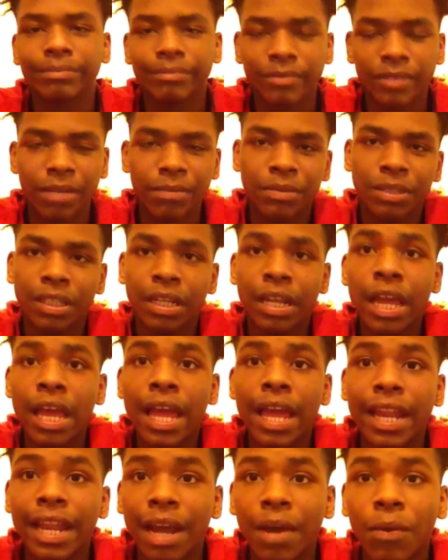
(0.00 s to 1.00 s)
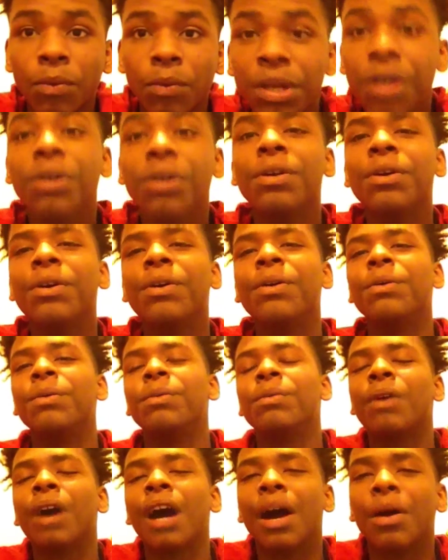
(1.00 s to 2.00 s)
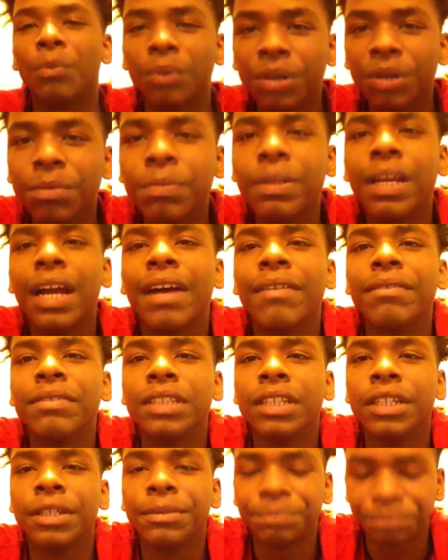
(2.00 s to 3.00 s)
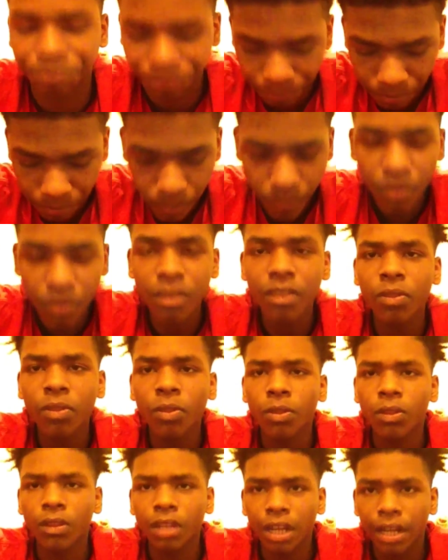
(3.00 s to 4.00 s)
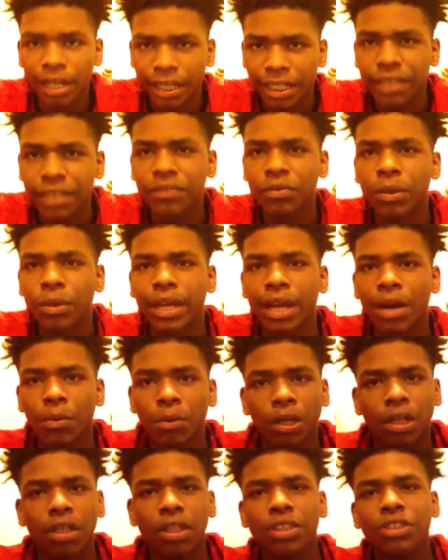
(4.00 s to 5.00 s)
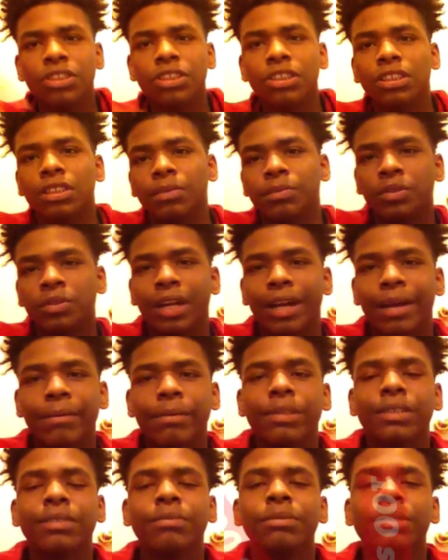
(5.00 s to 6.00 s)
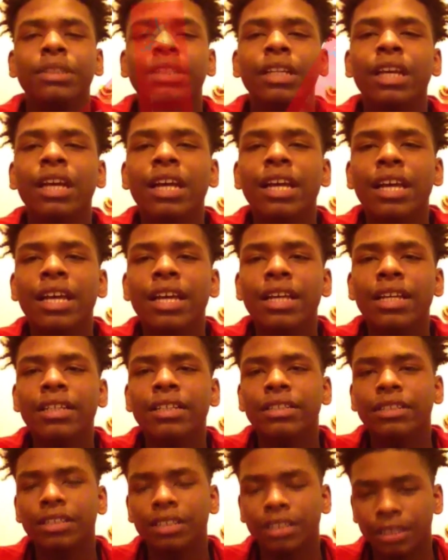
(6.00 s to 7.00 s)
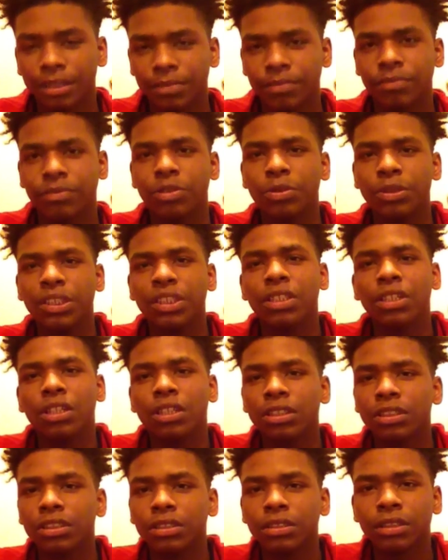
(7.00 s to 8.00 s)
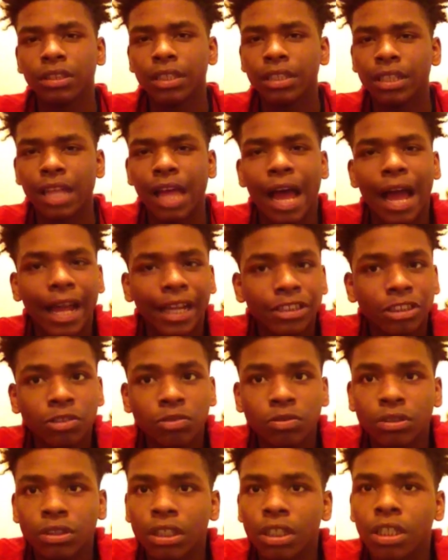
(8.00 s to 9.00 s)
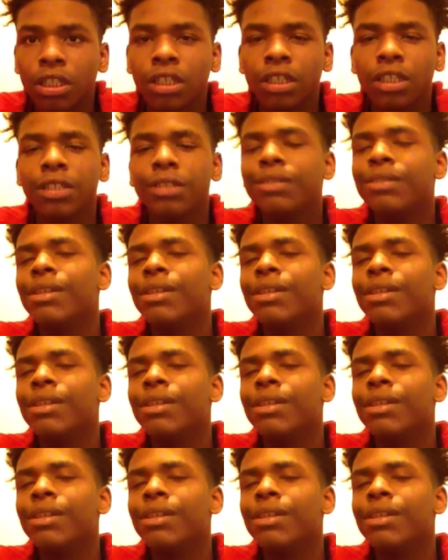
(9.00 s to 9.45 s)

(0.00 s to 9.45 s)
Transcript: I mean, I will, oh, I will be having a, um, a giveaway at 100 subscribers. I mean, the um, $20 iTunes card,